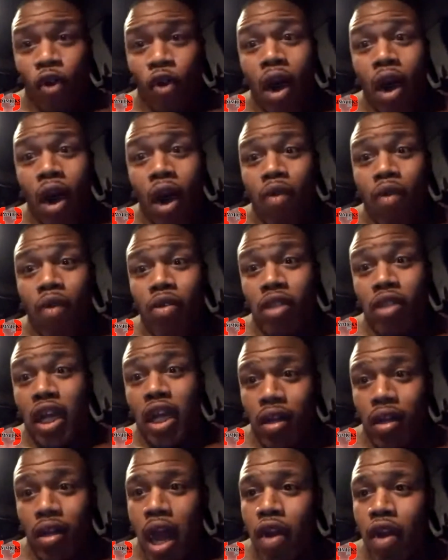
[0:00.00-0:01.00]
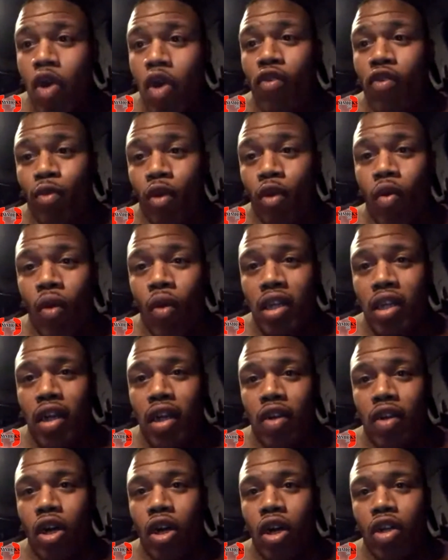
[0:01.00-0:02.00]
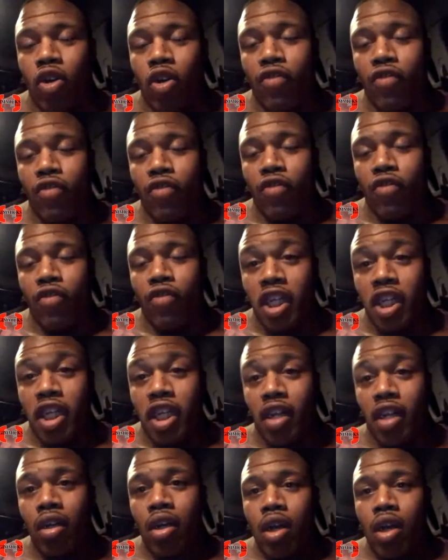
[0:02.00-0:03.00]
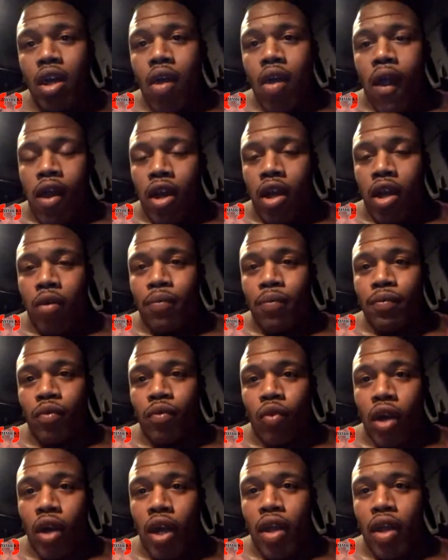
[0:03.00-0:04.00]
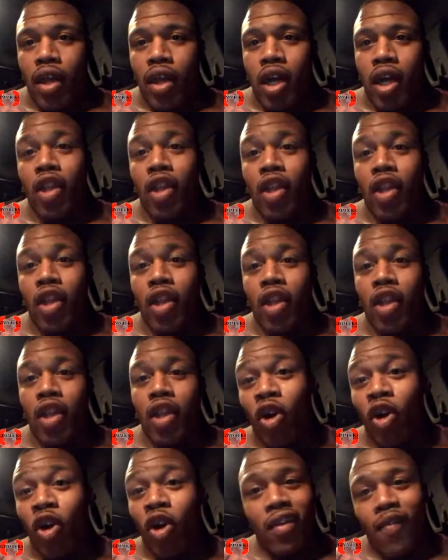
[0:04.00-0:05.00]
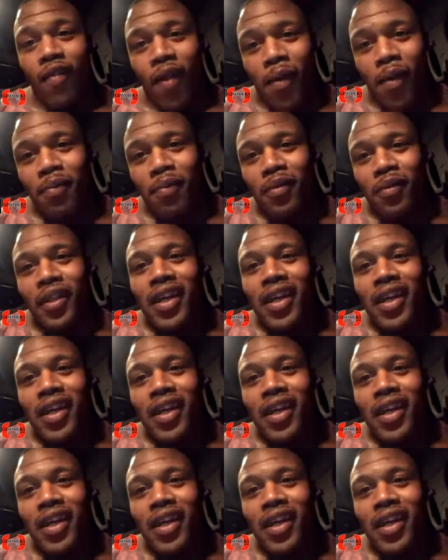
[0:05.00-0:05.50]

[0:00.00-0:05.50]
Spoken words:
I was at Nova Pro Wrestling, North Virginia, with the boy.